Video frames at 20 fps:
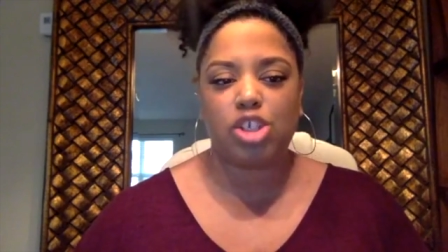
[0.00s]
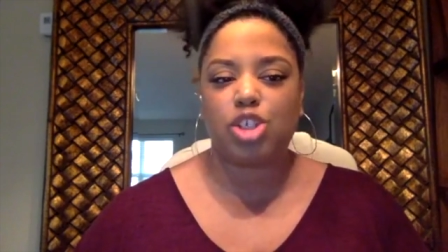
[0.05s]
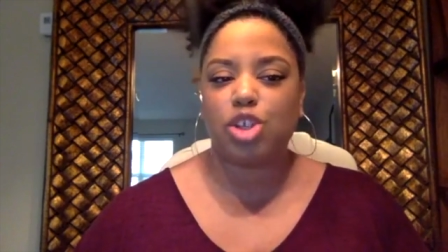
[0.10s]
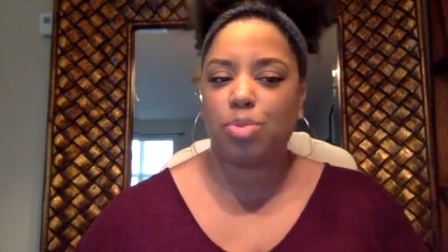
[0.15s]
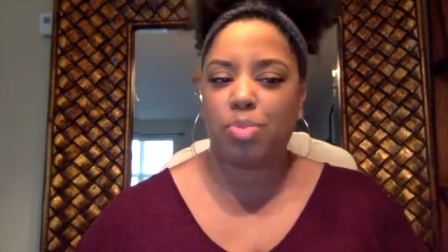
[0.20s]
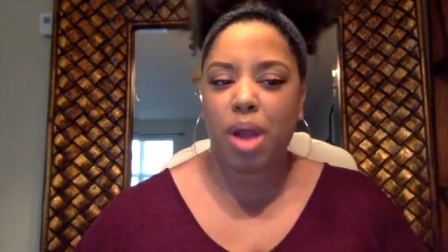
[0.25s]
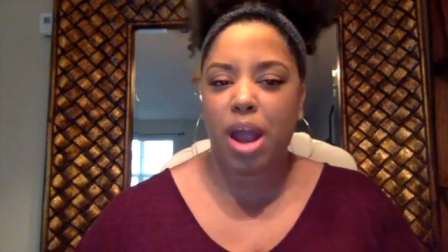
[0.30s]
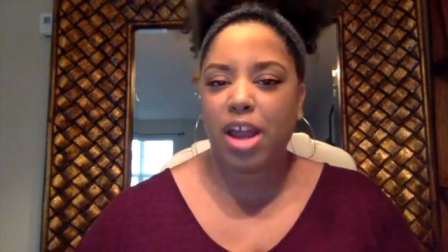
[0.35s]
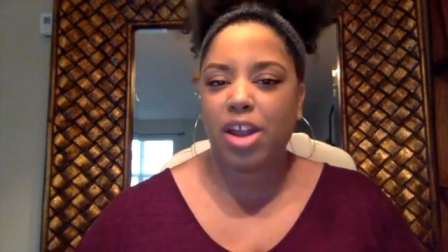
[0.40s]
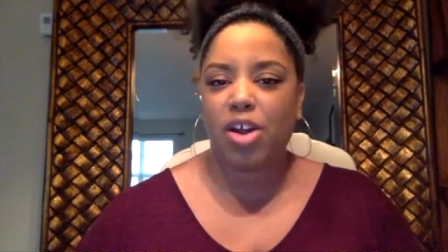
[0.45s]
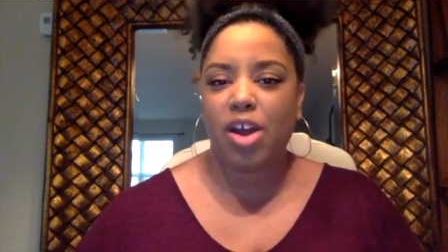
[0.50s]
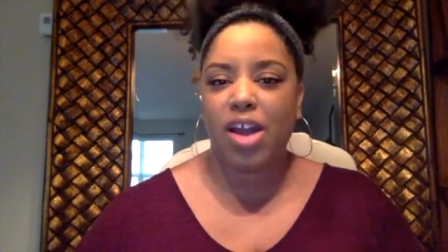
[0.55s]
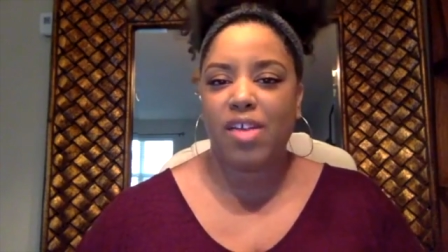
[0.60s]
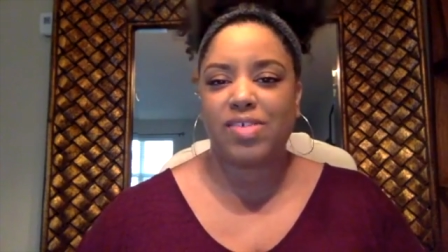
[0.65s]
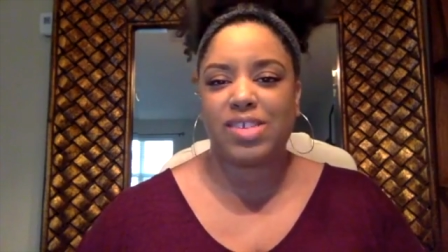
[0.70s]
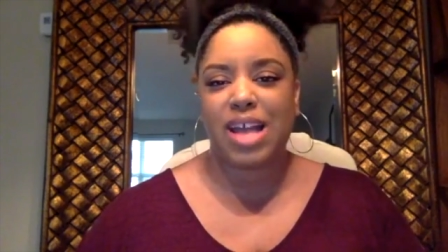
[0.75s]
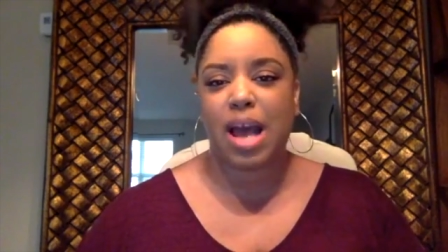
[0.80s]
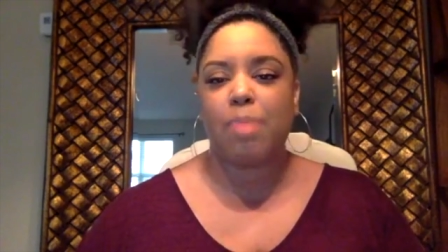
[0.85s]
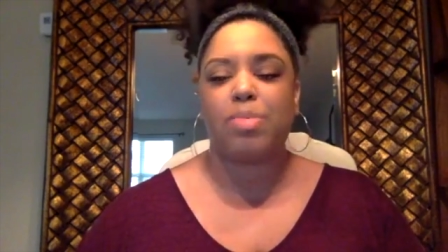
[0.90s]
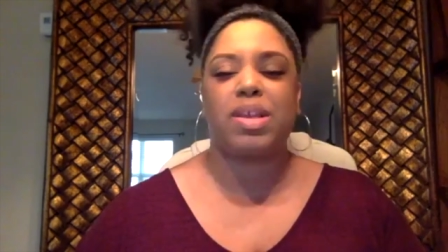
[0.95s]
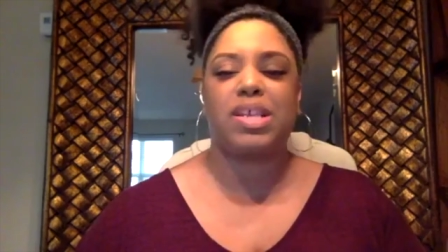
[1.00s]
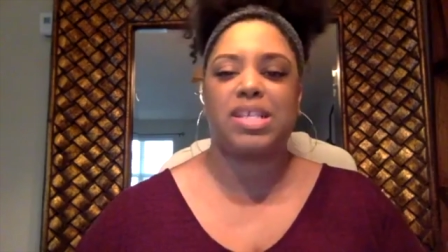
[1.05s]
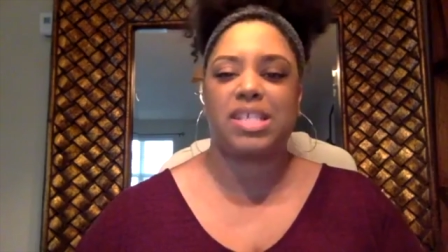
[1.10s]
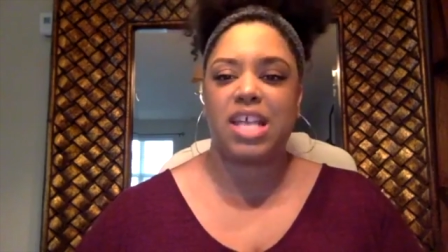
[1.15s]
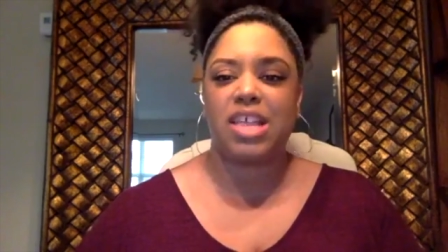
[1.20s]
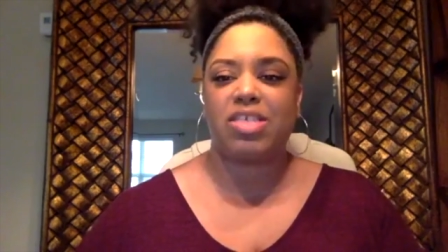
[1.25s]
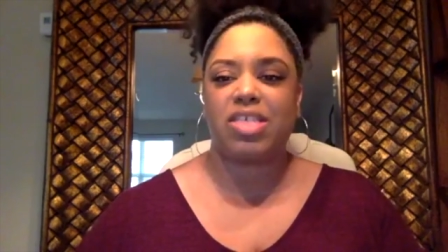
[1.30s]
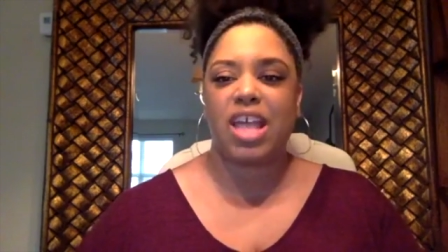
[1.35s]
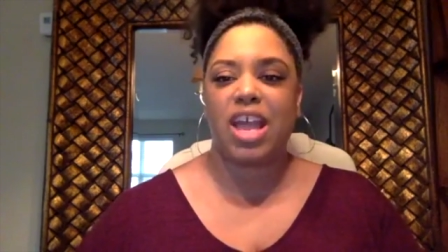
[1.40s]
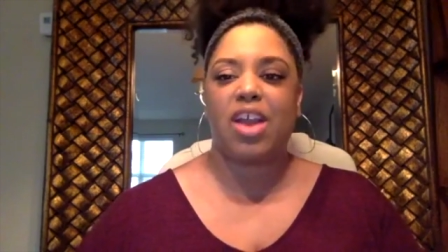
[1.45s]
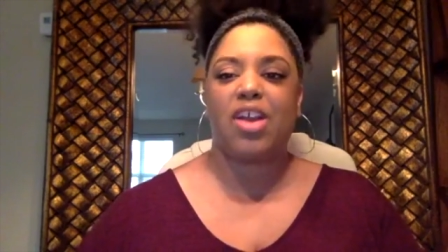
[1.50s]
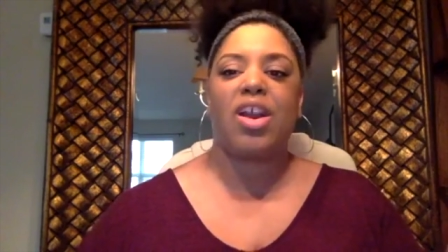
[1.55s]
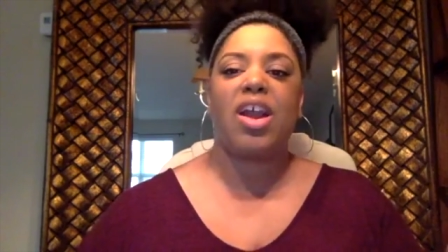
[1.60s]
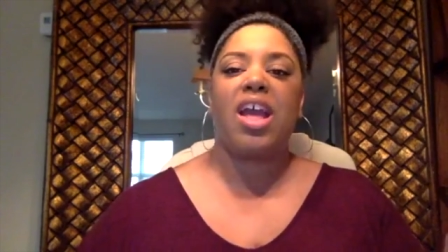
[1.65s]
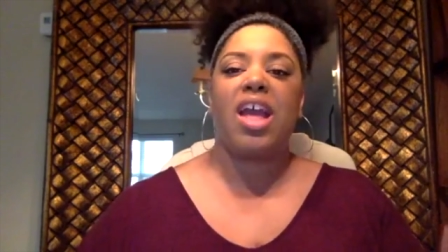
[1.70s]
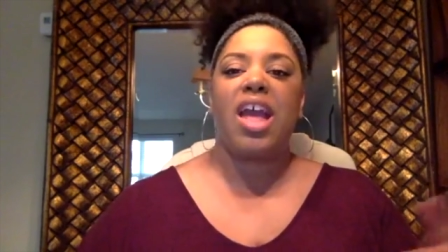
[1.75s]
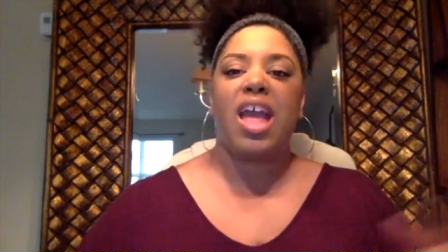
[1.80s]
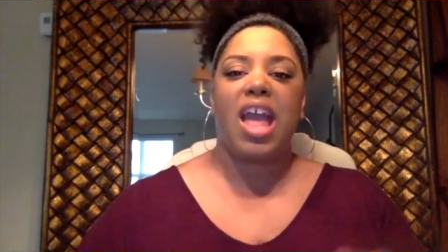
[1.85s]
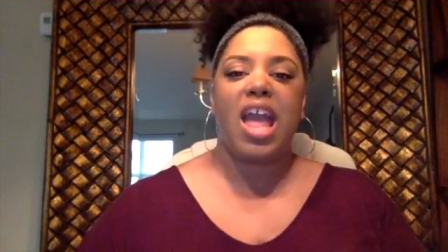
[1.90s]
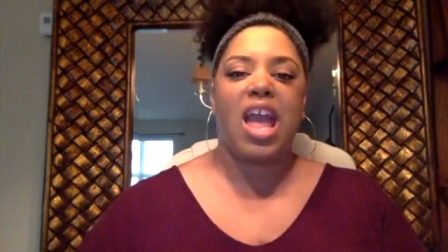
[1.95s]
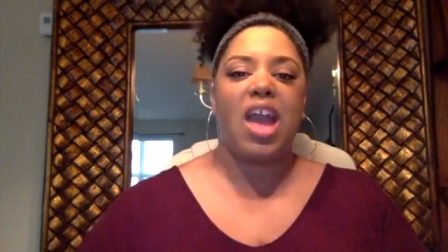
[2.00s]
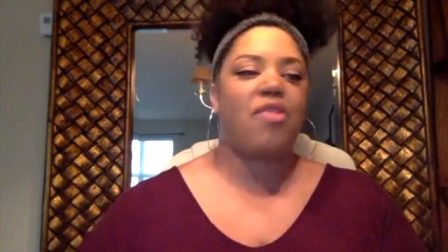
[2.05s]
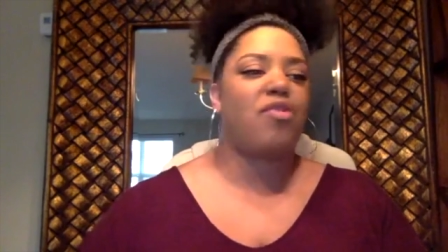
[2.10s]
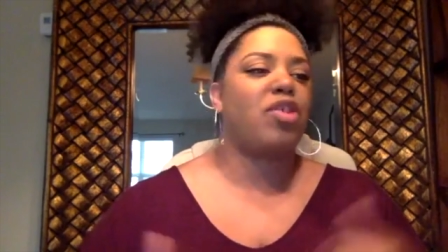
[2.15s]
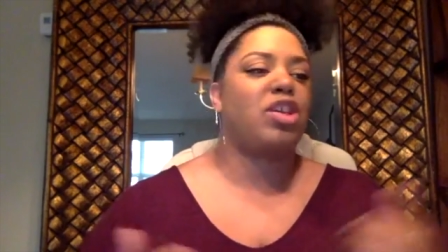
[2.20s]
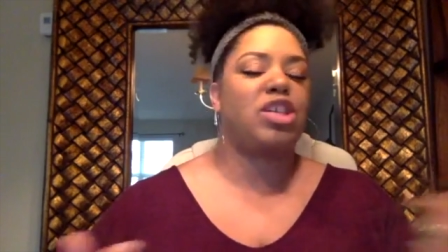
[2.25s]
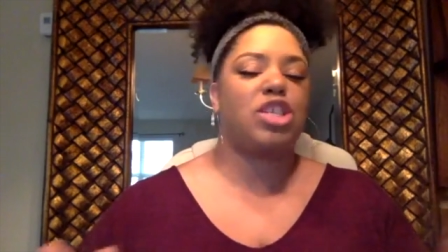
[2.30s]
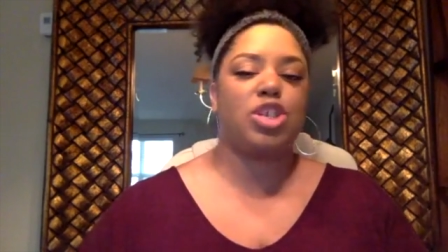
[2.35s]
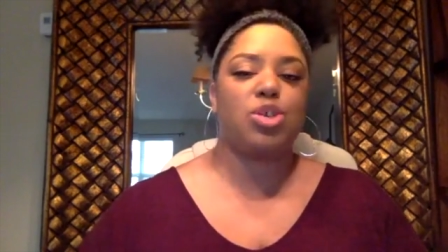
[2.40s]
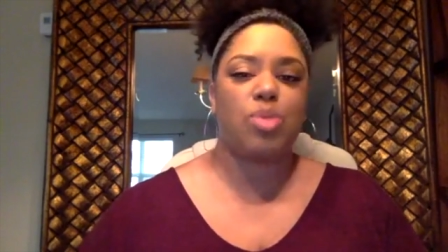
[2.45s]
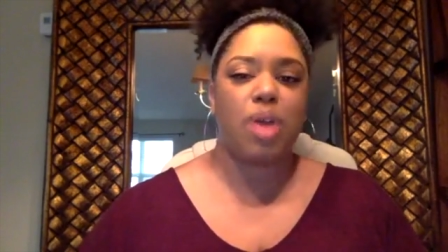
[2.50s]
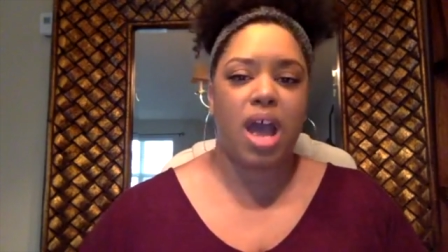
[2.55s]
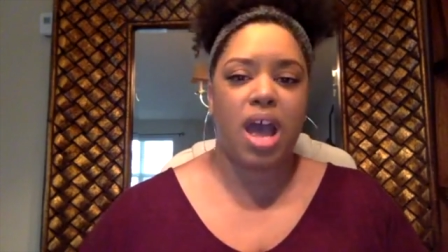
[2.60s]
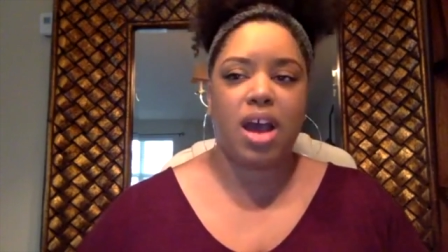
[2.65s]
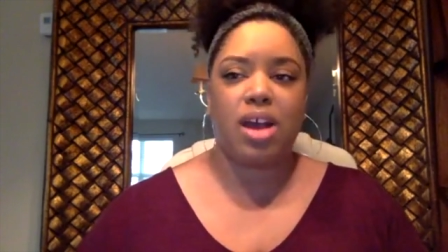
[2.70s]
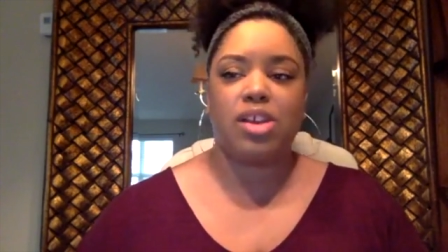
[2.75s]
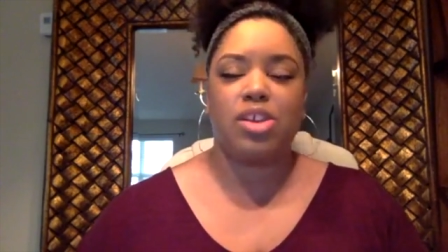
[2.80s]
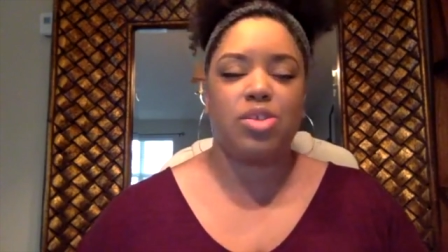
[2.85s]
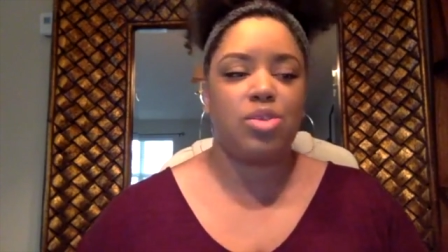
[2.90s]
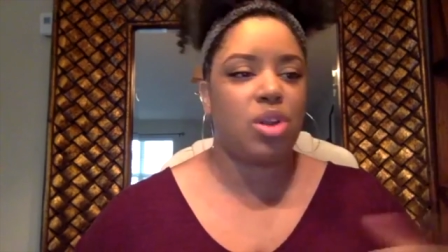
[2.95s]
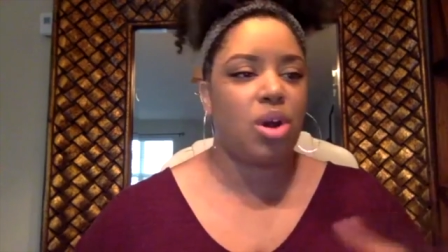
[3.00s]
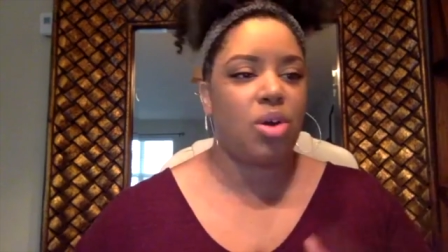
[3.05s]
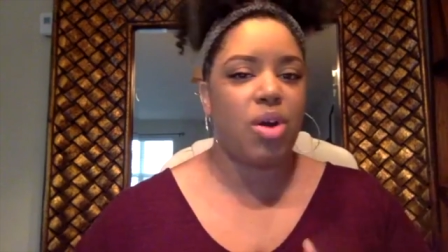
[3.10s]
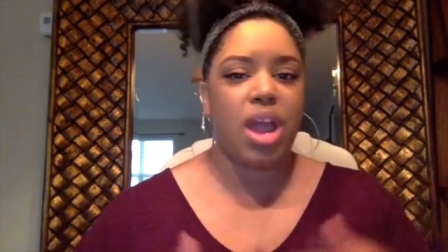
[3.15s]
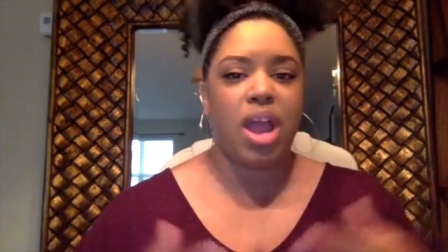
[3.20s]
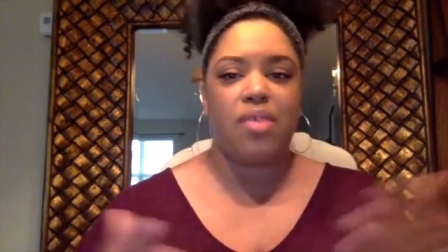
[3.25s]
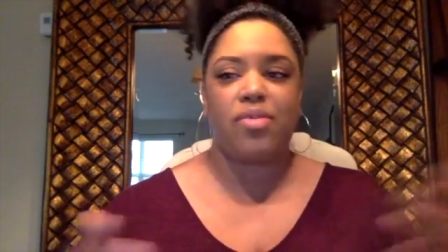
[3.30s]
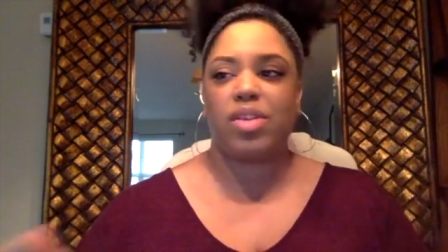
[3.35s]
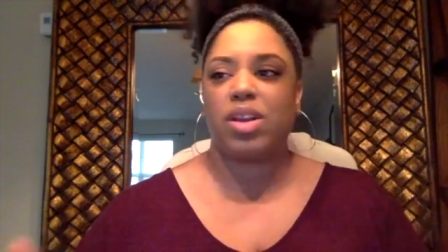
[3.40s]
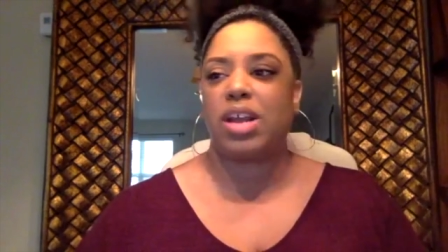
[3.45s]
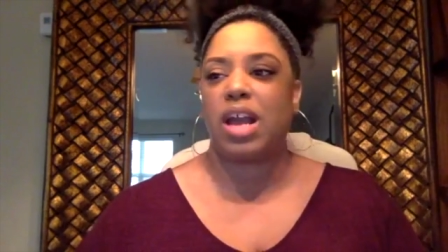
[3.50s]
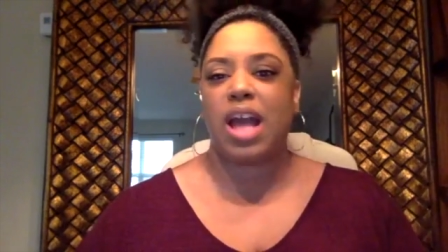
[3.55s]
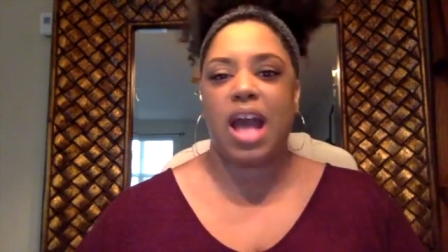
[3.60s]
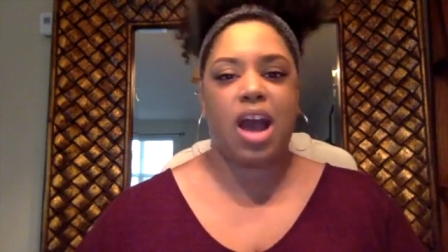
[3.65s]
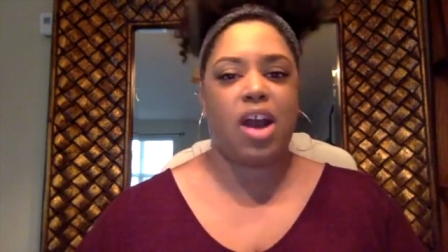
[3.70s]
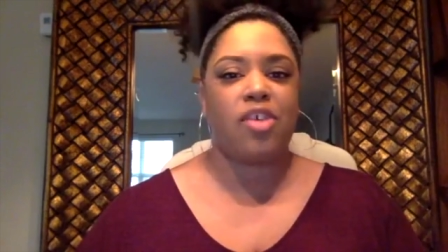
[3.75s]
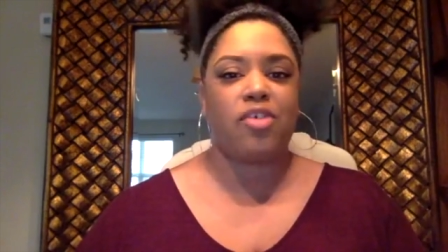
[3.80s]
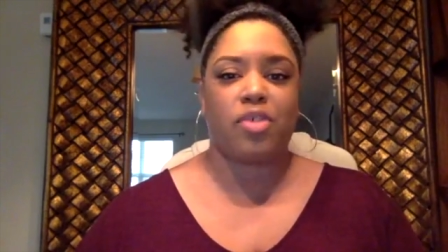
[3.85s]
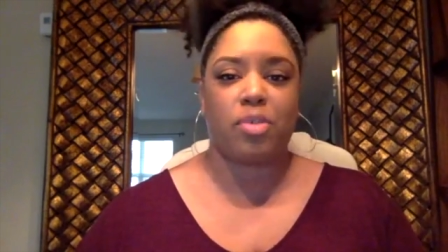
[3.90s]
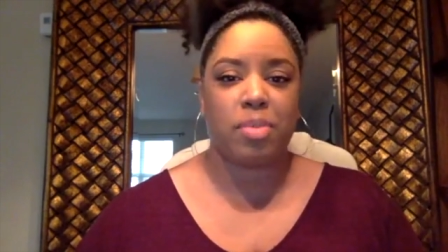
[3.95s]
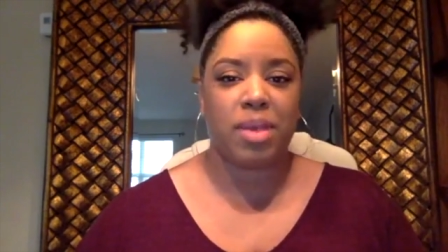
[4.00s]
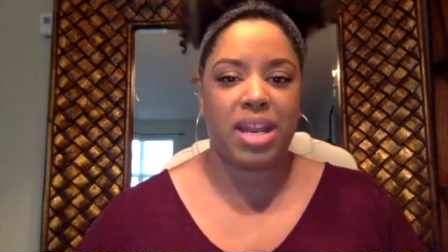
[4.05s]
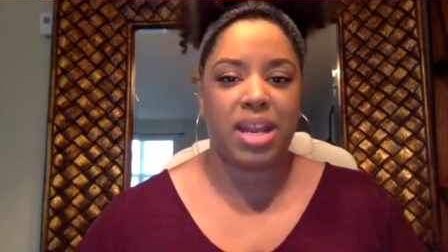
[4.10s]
You probably don't have time to sit there every however many